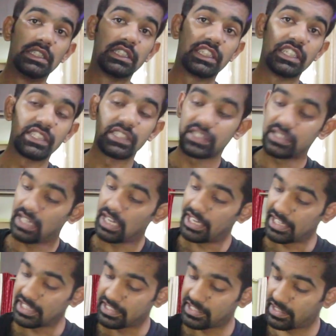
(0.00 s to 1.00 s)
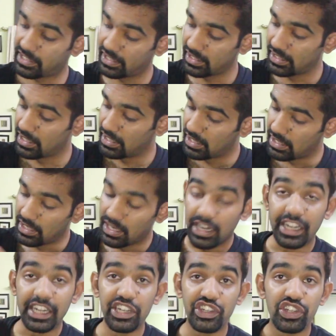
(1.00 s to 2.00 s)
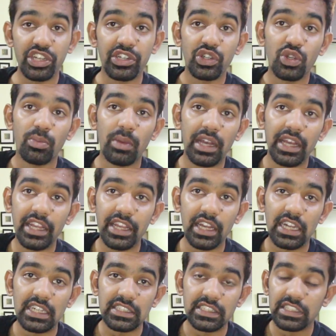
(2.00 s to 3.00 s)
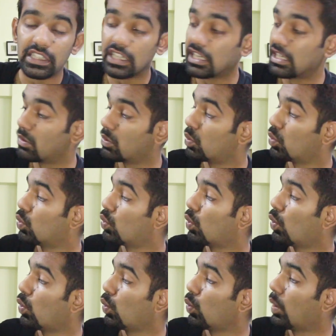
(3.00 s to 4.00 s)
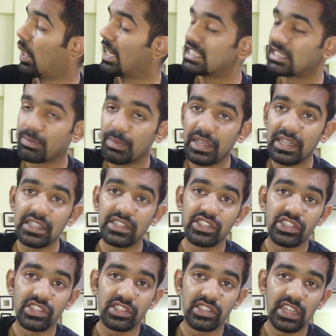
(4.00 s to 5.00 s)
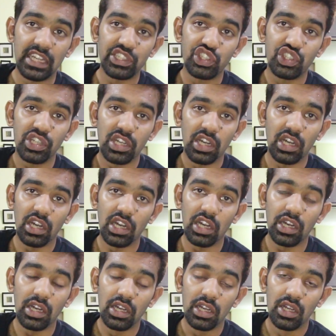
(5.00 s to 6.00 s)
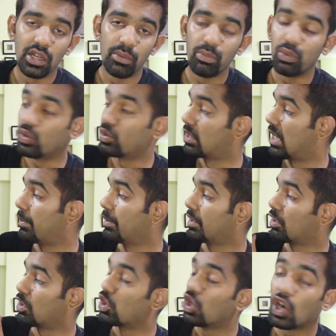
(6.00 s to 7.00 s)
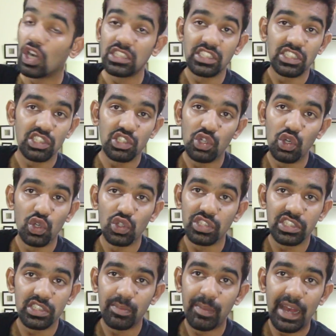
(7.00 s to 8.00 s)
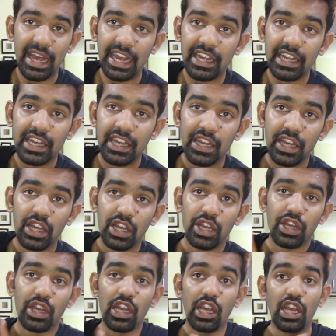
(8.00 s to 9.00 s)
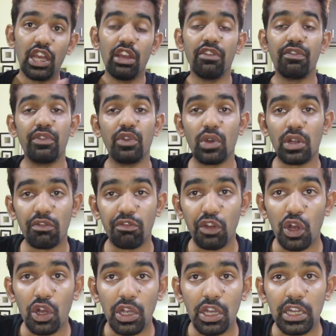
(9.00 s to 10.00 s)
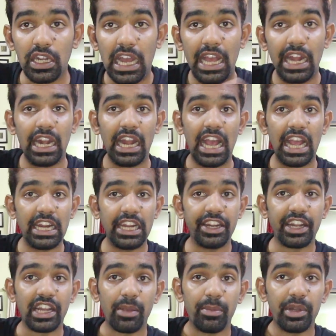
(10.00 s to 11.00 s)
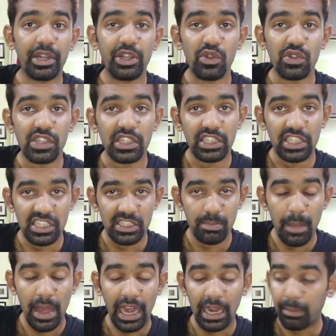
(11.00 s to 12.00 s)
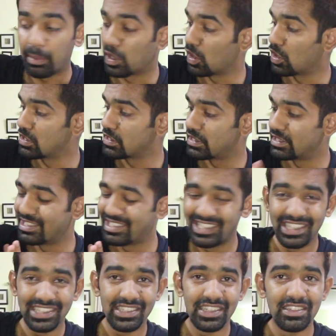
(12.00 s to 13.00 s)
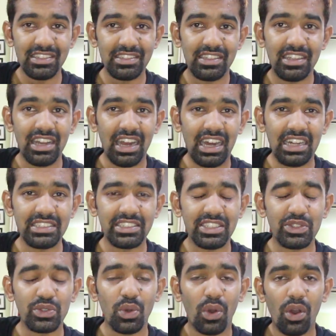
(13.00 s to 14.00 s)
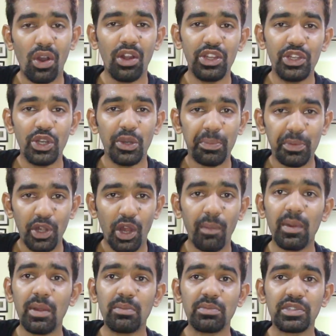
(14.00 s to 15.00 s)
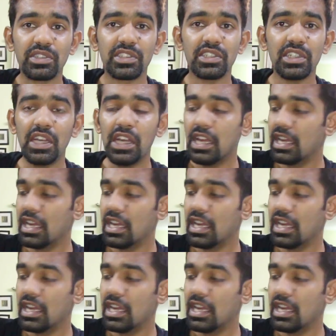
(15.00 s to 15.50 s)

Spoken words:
This latest addition to my arsenal has been such a boon. I mean, God's Ghost bag. If you are a vlogger, I'll highly recommend using this bag, because this is the answer to all your problems.